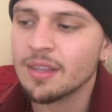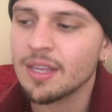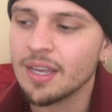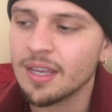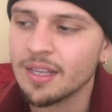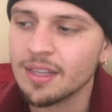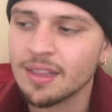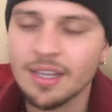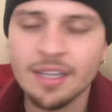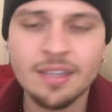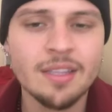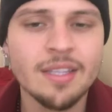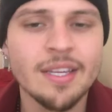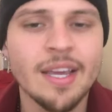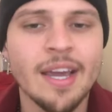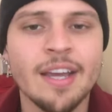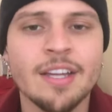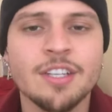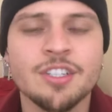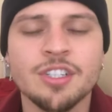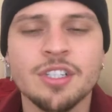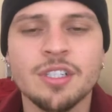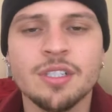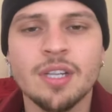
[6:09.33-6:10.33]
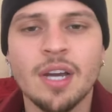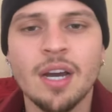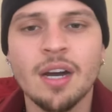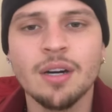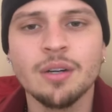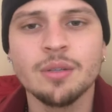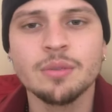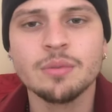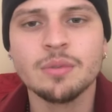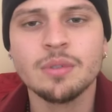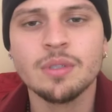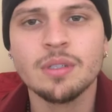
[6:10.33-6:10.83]
they let the agent
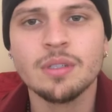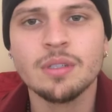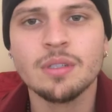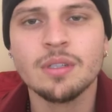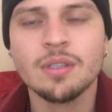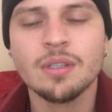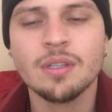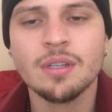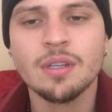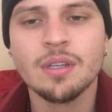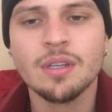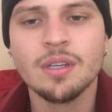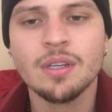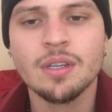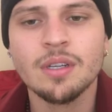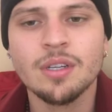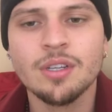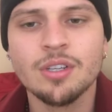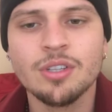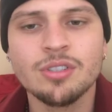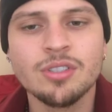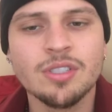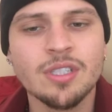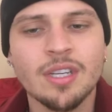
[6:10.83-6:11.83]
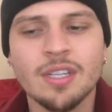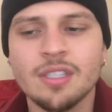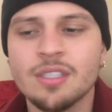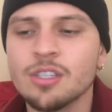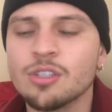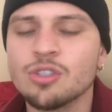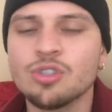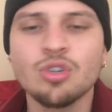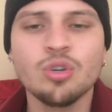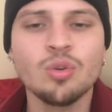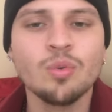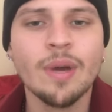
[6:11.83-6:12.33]
down. You see, it's
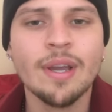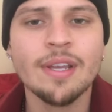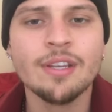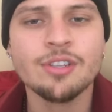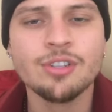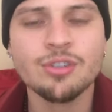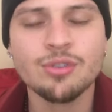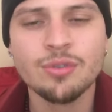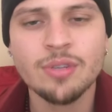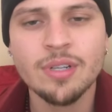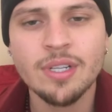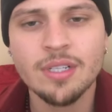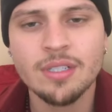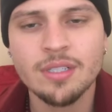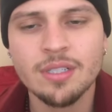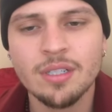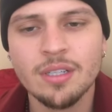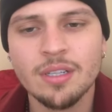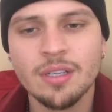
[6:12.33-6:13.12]
a two-way street.